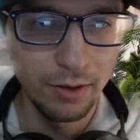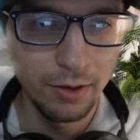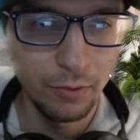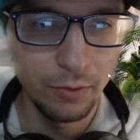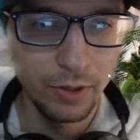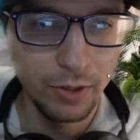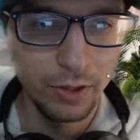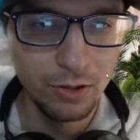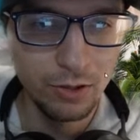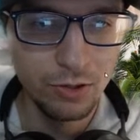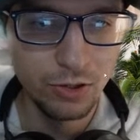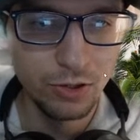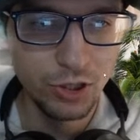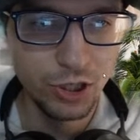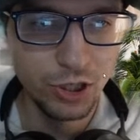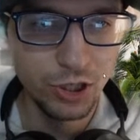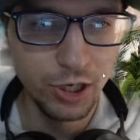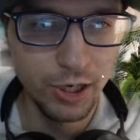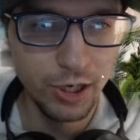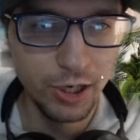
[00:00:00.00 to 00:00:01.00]
also
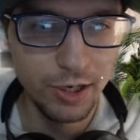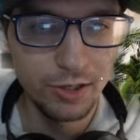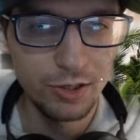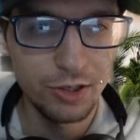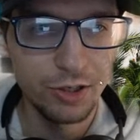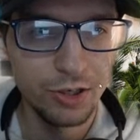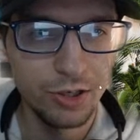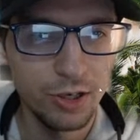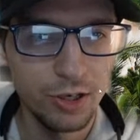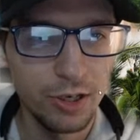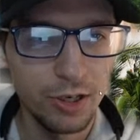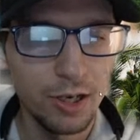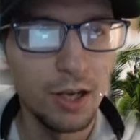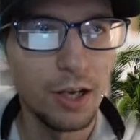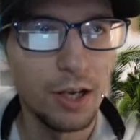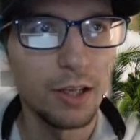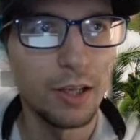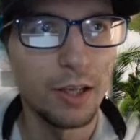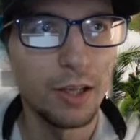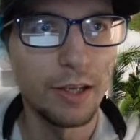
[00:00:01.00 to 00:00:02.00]
change the
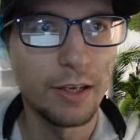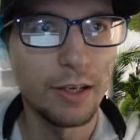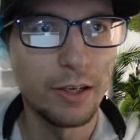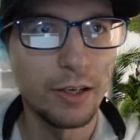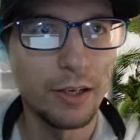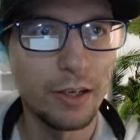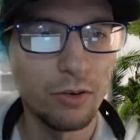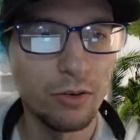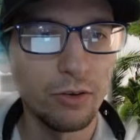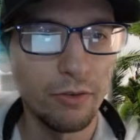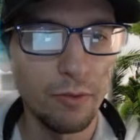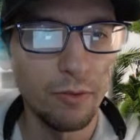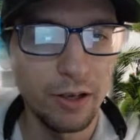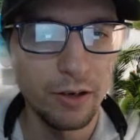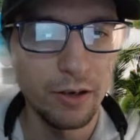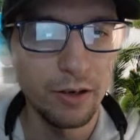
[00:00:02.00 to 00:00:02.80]
hue of the pink.